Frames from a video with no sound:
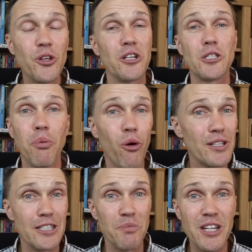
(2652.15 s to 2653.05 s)
You can
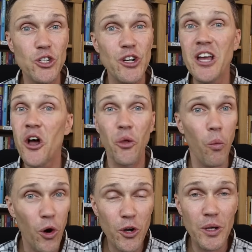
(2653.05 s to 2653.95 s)
support this ministry, the
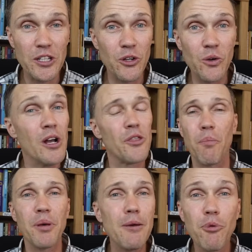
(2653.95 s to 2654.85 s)
work we do,
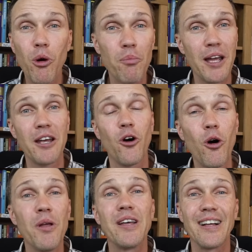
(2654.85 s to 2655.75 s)
the people we're bringing
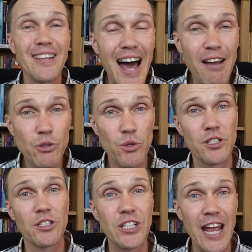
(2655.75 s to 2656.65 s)
home, the lives we're
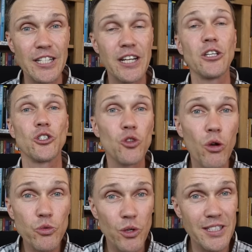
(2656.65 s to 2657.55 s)
changing, the
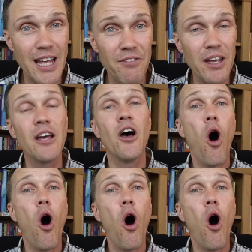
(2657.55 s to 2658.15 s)
souls we're saving,